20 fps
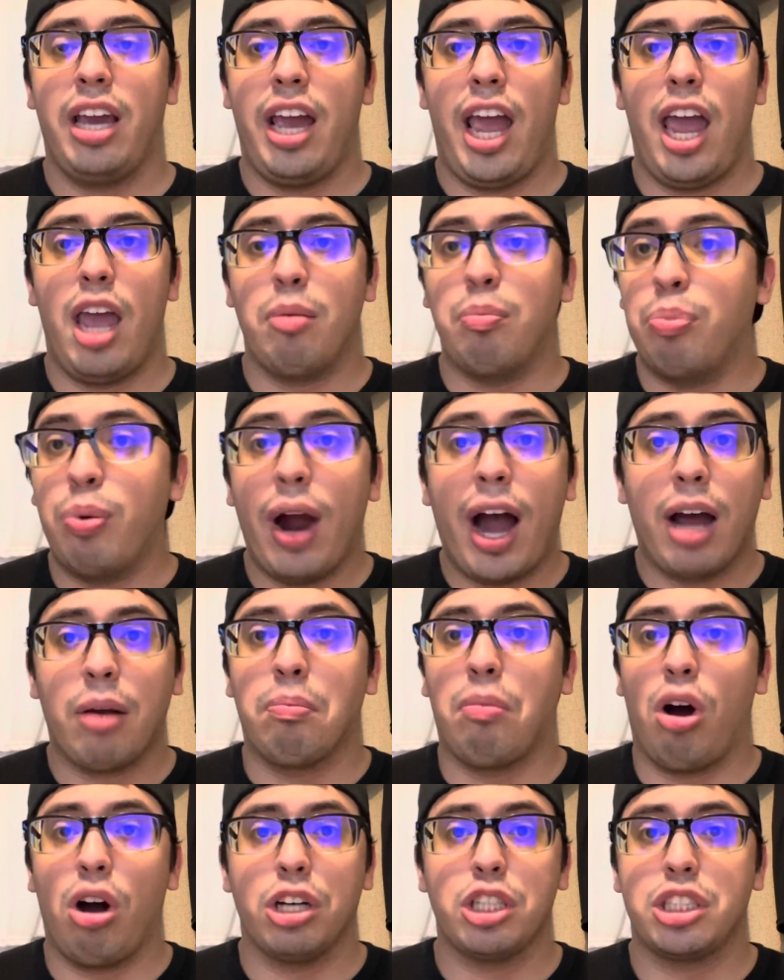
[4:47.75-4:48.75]
And Brad
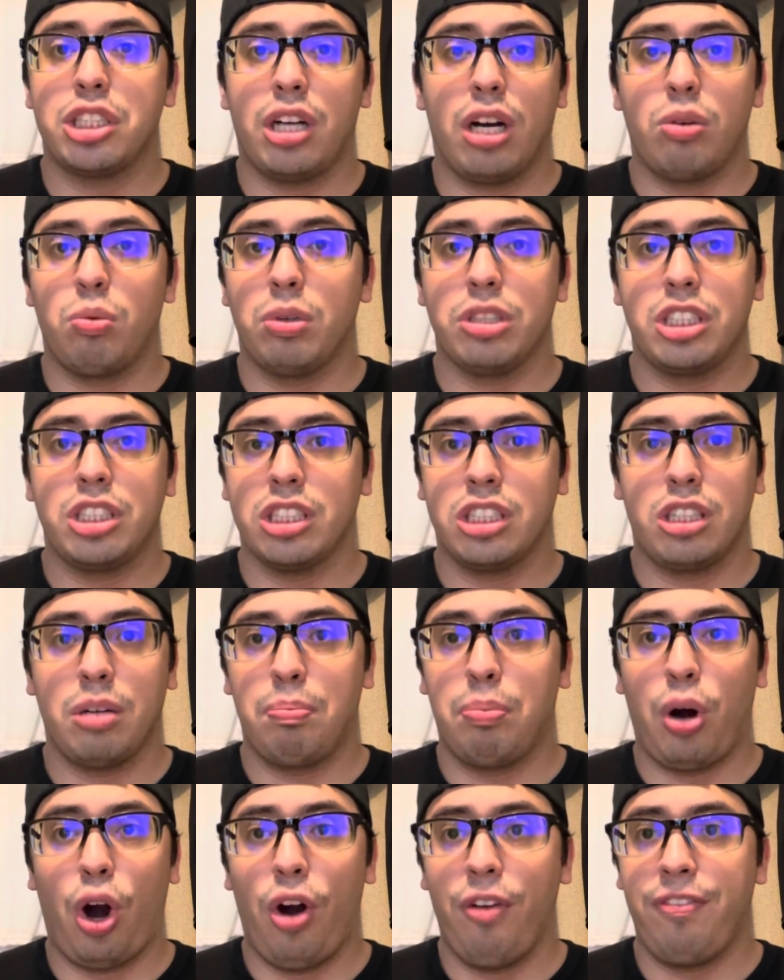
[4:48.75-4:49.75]
Marchand was just the
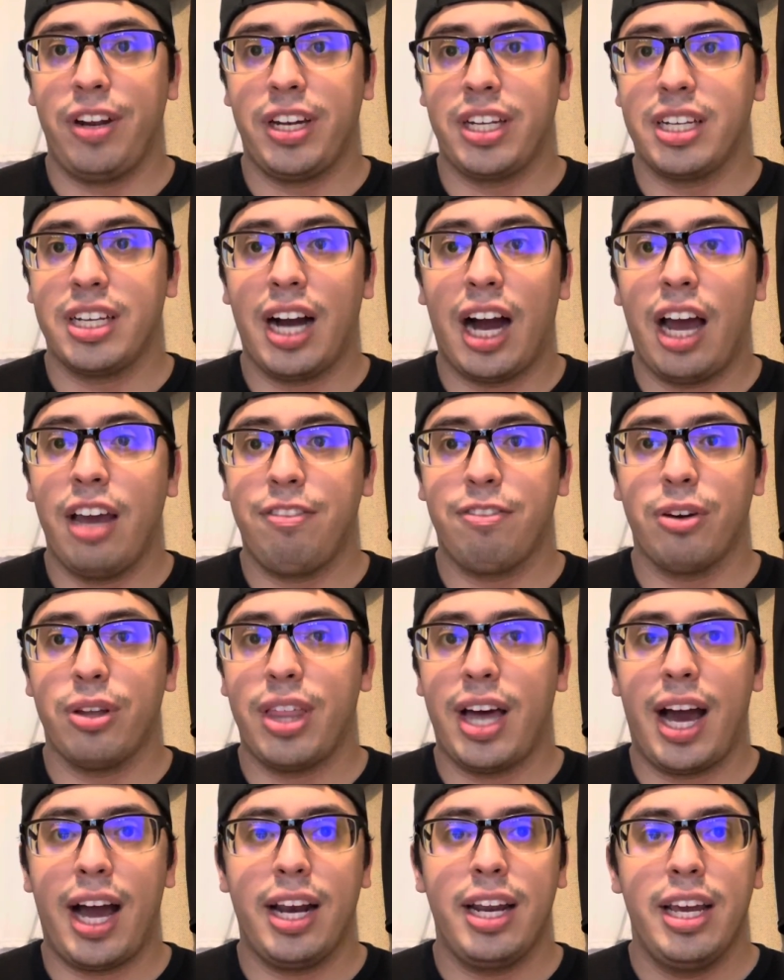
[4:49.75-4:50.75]
perfect guy for
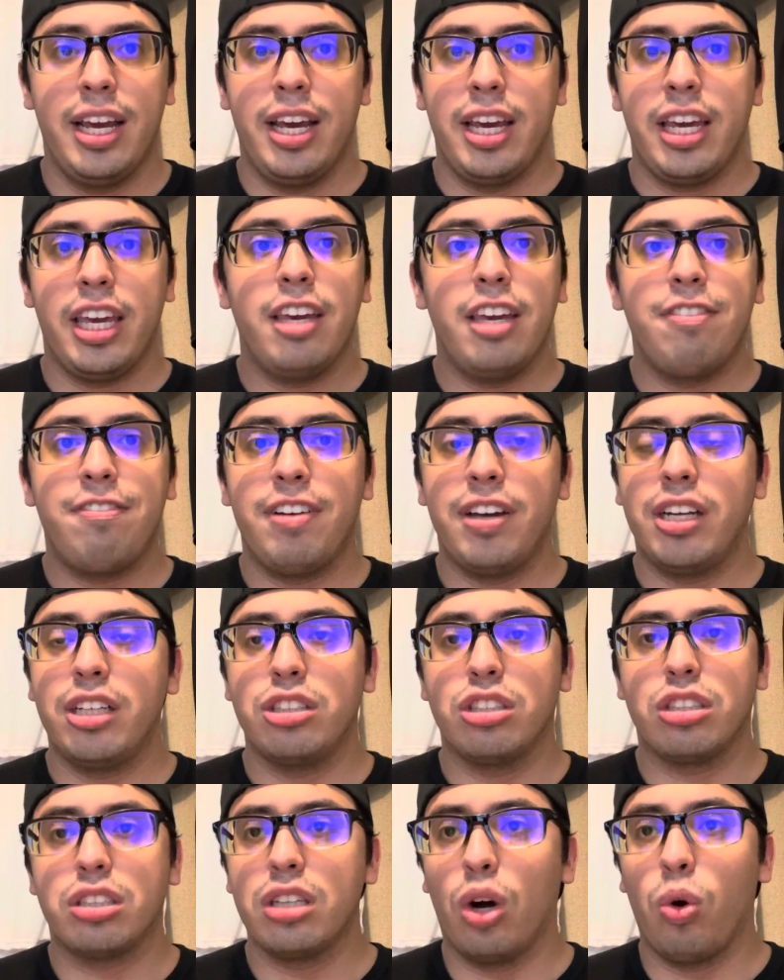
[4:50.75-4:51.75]
that. He fit in
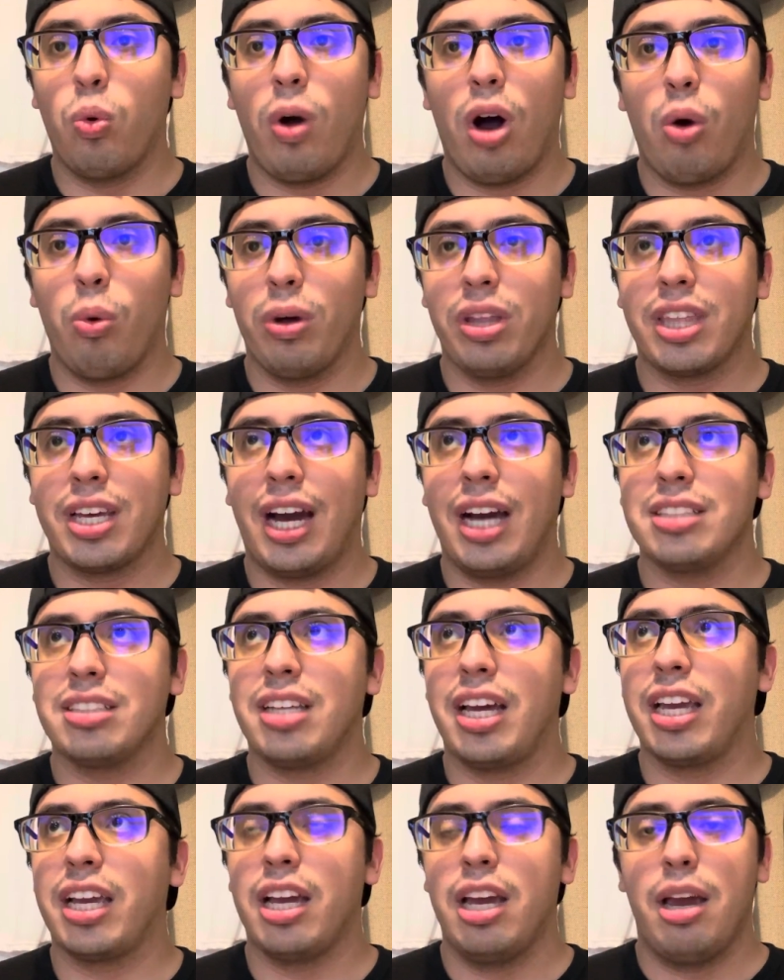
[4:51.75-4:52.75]
so well with guys
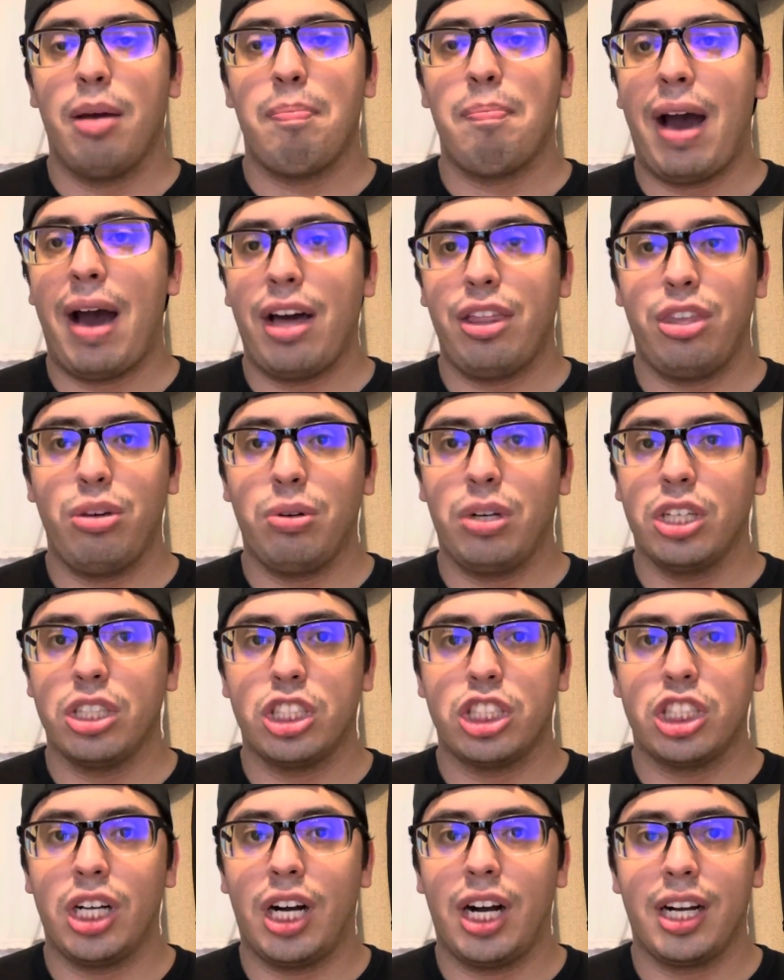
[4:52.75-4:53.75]
like Matthew
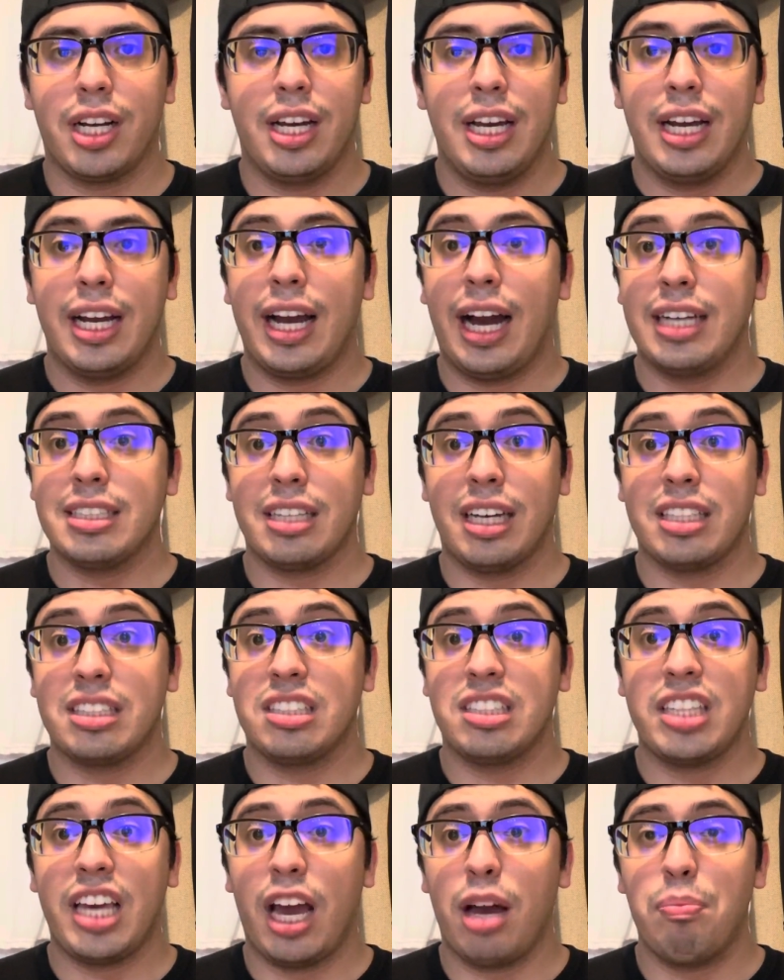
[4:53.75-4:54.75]
Tkachuk, guys like
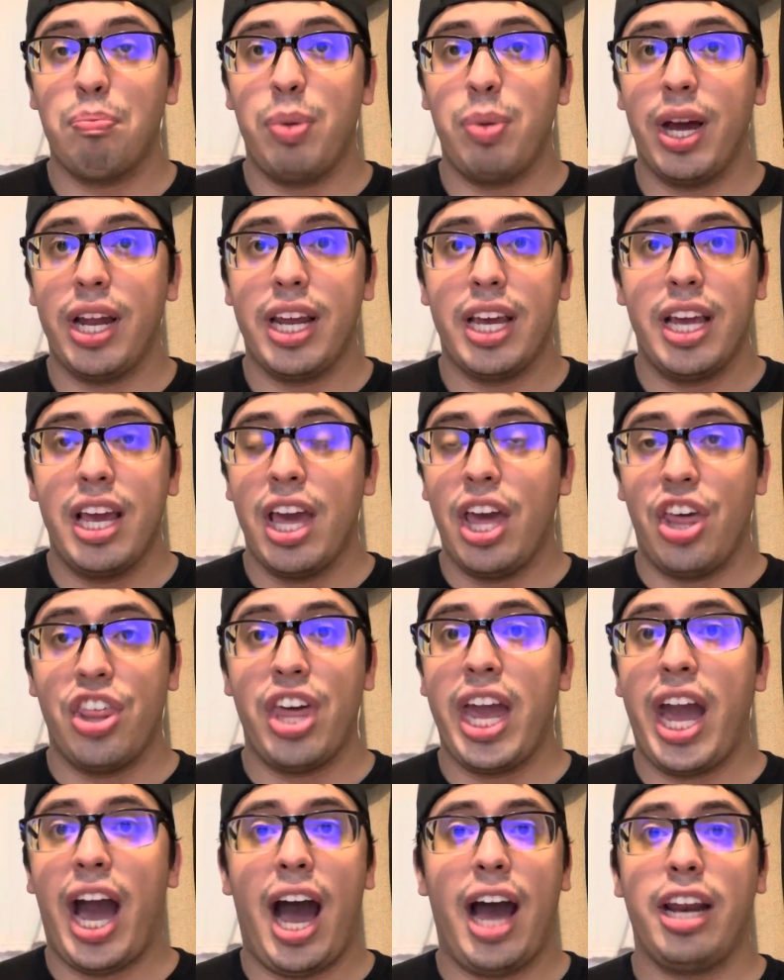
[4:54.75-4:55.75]
Sam Bennett.
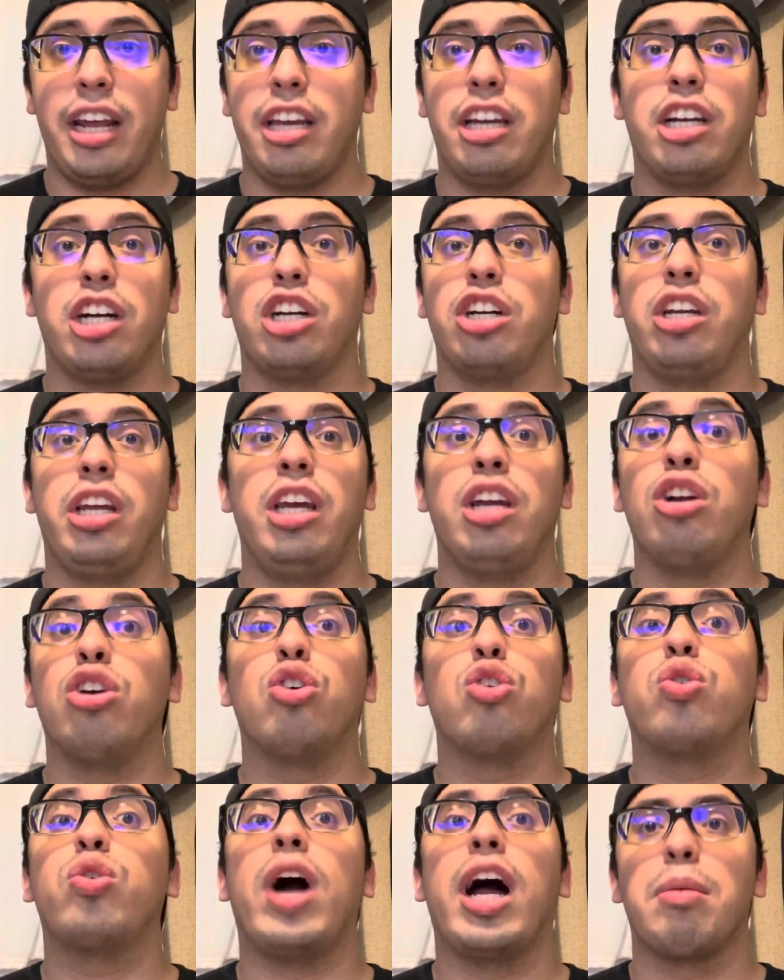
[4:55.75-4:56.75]
They had an
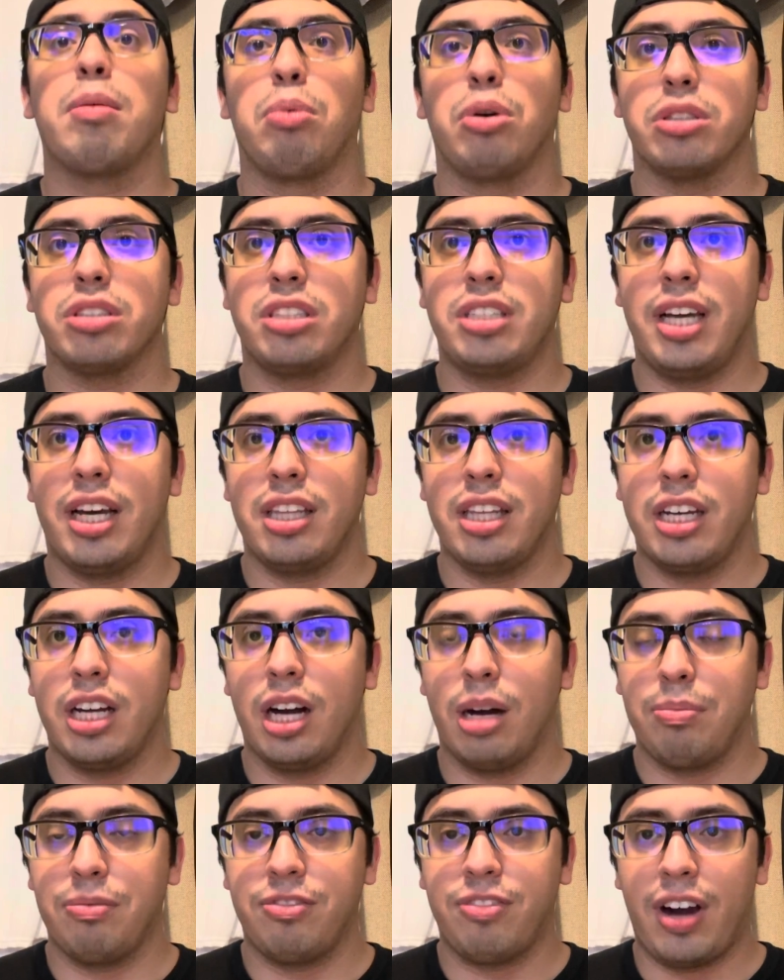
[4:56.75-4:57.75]
incredible Stanley
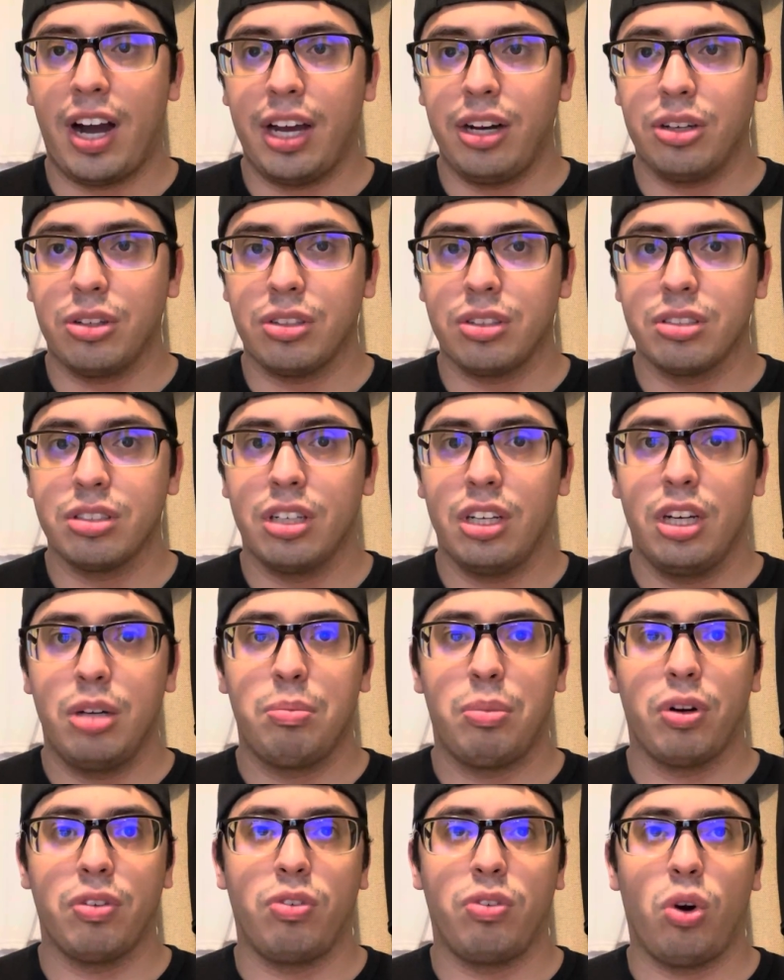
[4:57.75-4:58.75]
Cup Finals
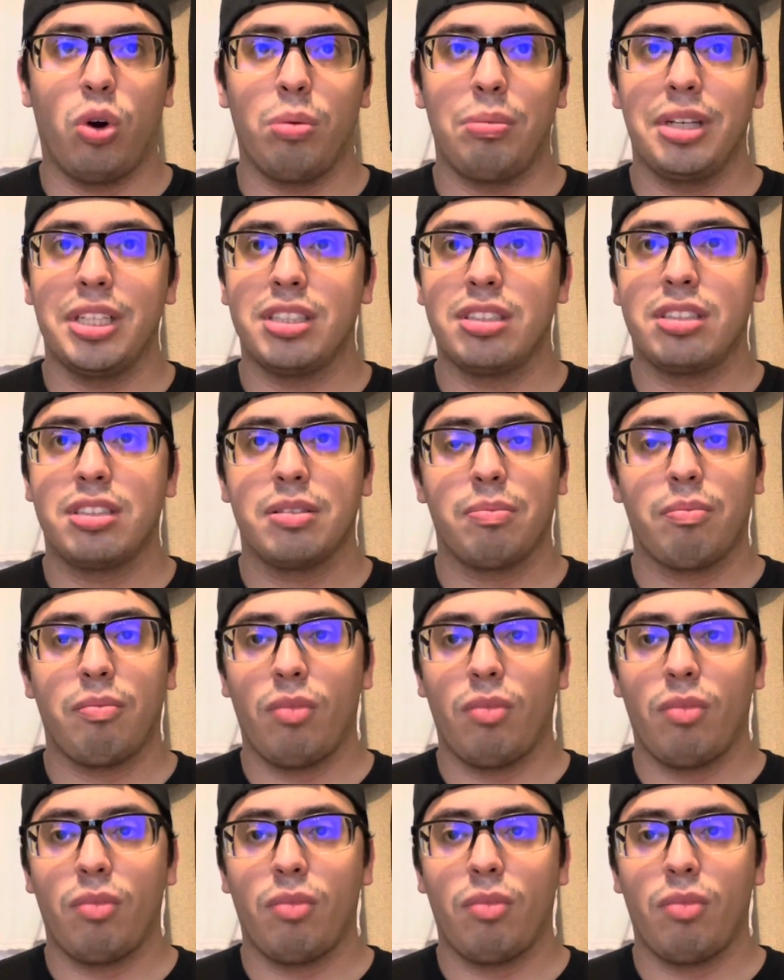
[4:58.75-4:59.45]
performance.